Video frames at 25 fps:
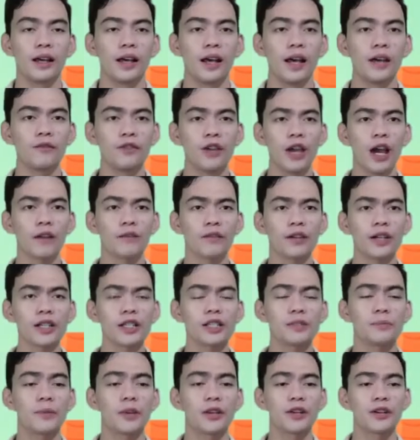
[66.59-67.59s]
Have you ever
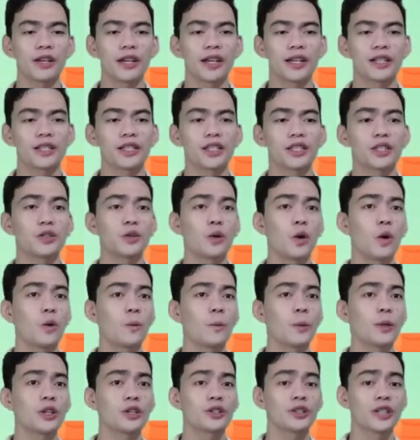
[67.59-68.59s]
experienced to
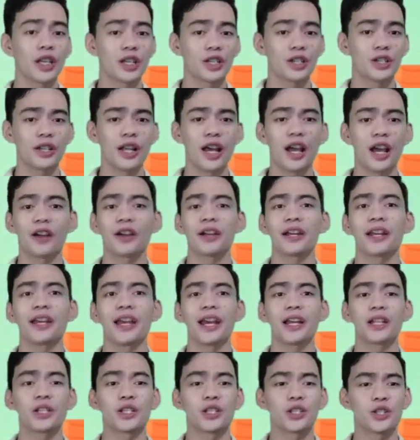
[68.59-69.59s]
open your dictionary
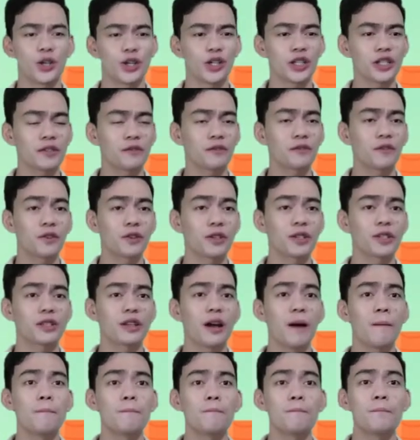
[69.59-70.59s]
and search for
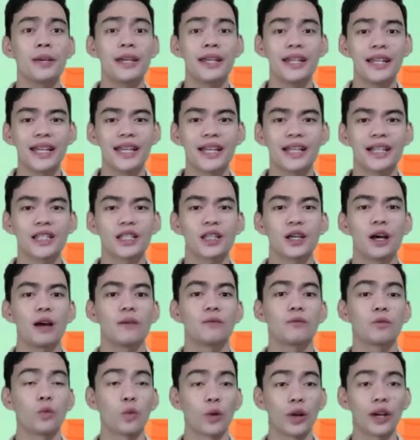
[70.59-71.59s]
some meanings
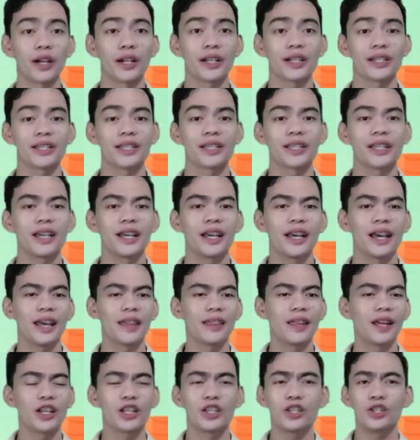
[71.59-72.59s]
of words
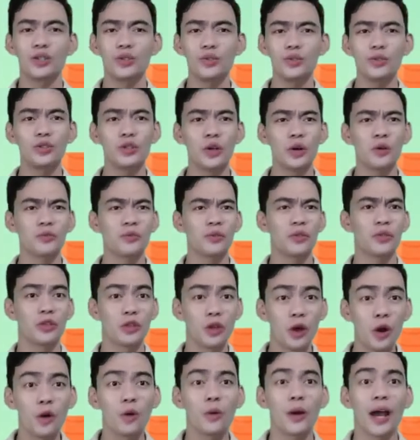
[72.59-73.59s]
that you
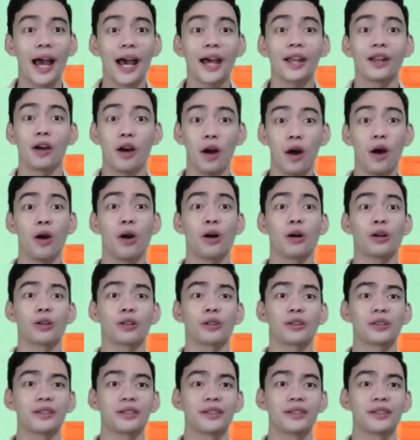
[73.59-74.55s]
don't know at all?